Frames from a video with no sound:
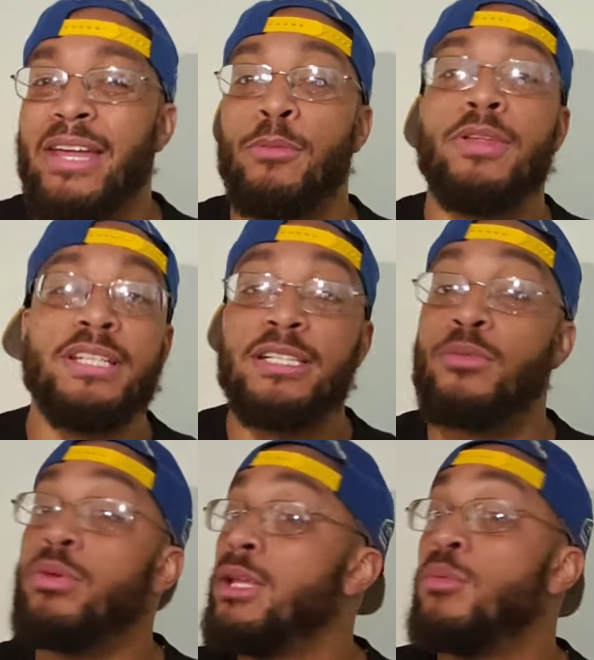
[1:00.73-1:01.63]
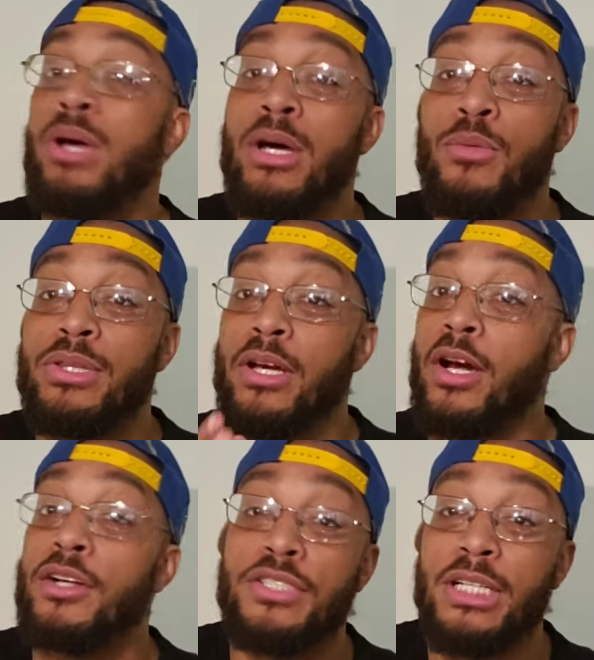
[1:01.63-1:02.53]
They really did really well with the
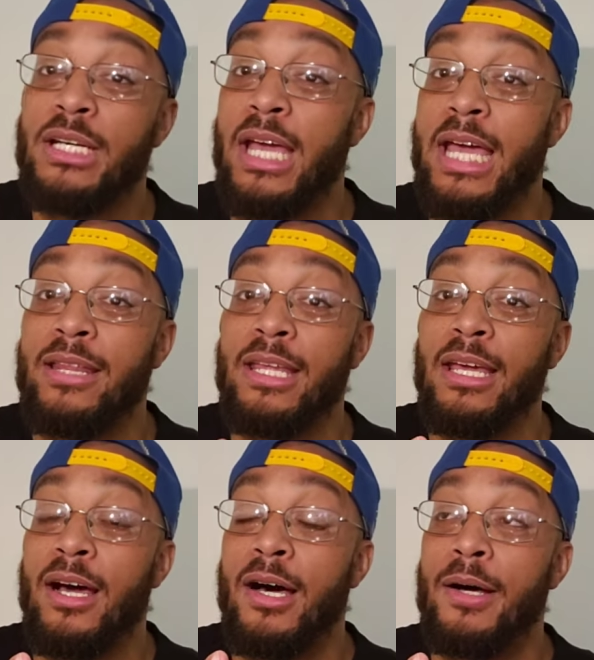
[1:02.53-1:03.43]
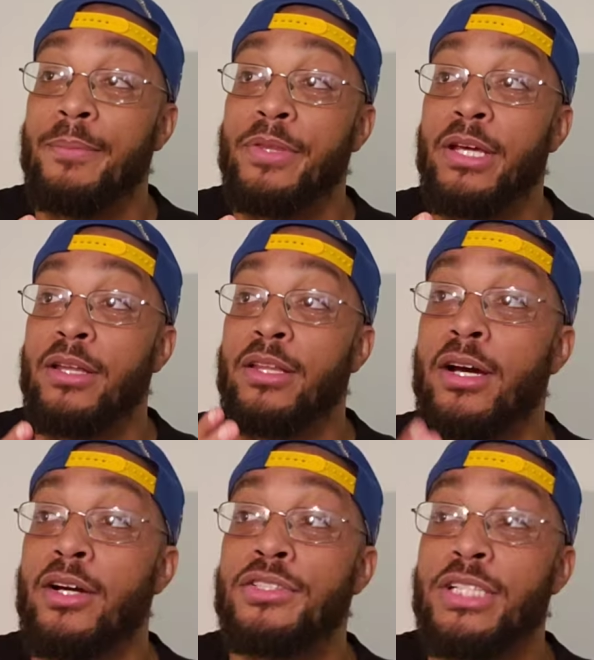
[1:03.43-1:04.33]
Hershey and the um the,
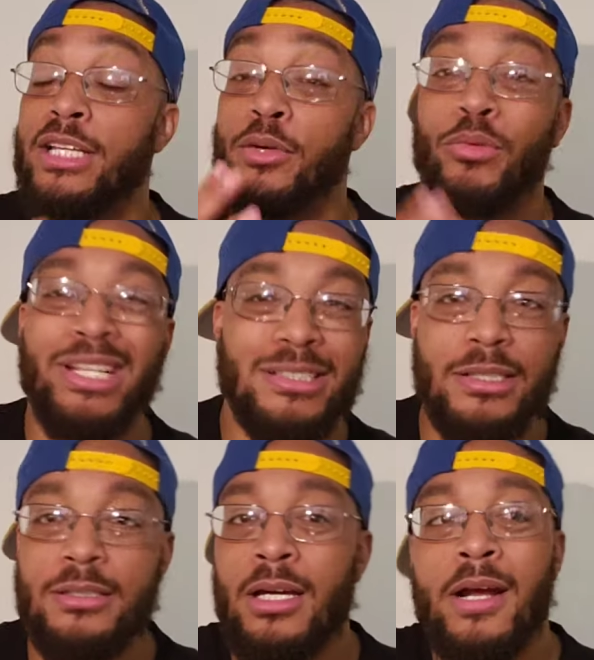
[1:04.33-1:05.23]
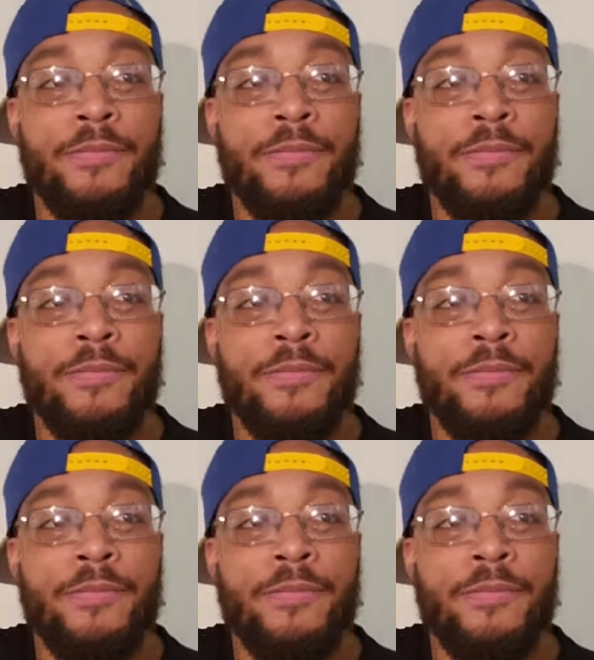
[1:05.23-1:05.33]
Hershey and the Reese's.